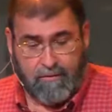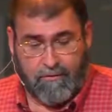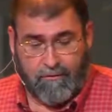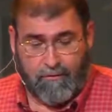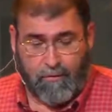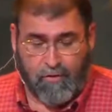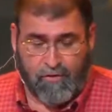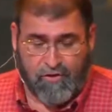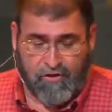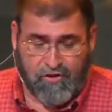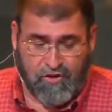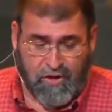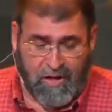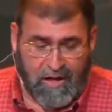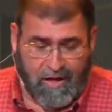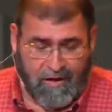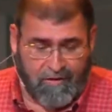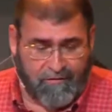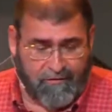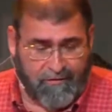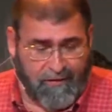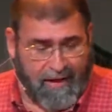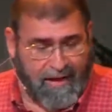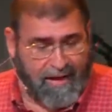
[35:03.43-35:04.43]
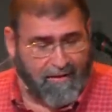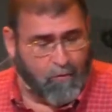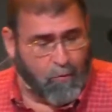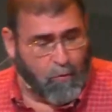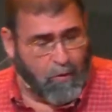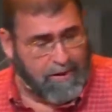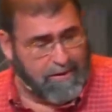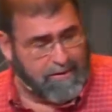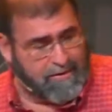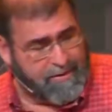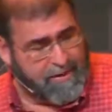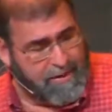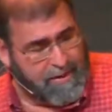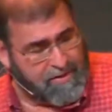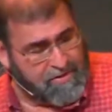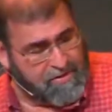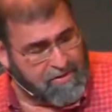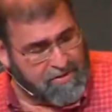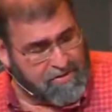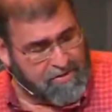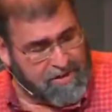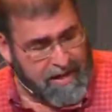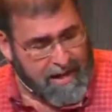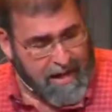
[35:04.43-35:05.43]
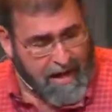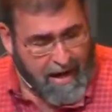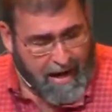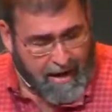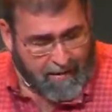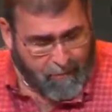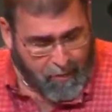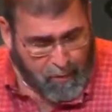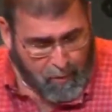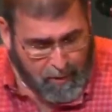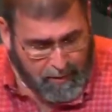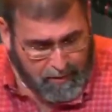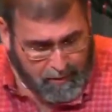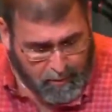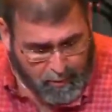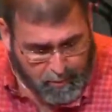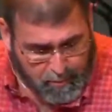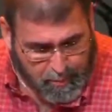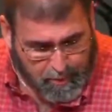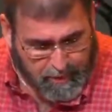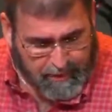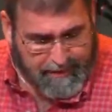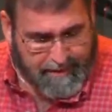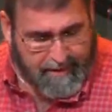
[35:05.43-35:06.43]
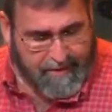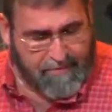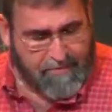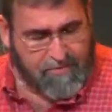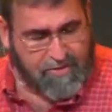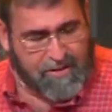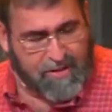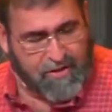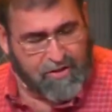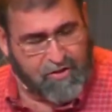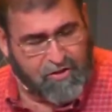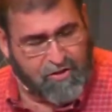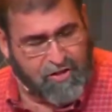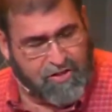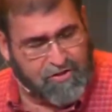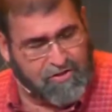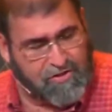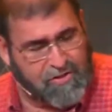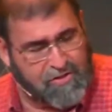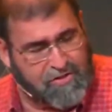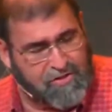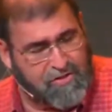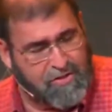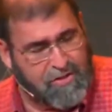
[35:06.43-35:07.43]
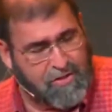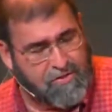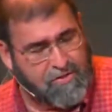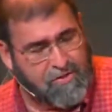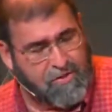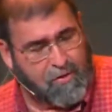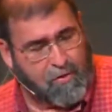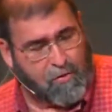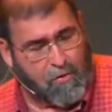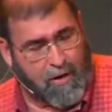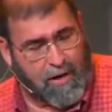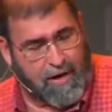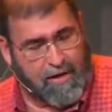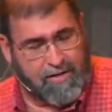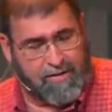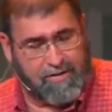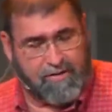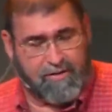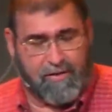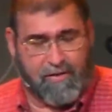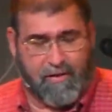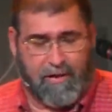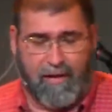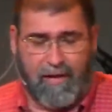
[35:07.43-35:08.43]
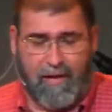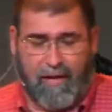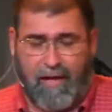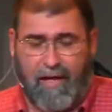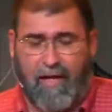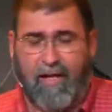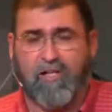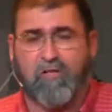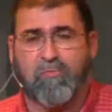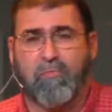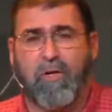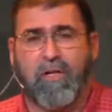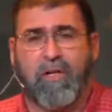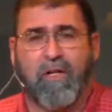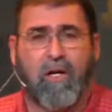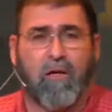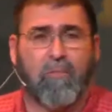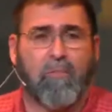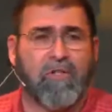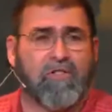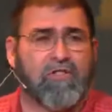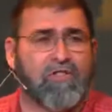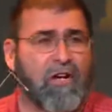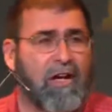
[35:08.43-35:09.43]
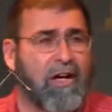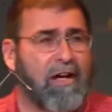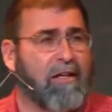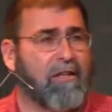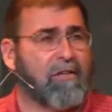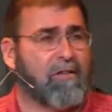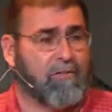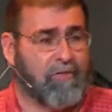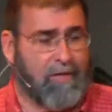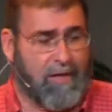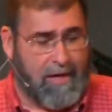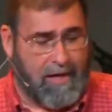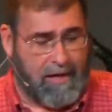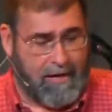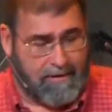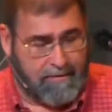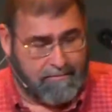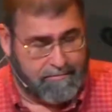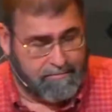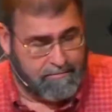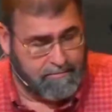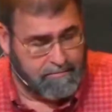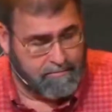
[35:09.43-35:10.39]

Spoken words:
1 John 5:1 tells us, everyone who believes that Jesus is the Christ has become a child of God.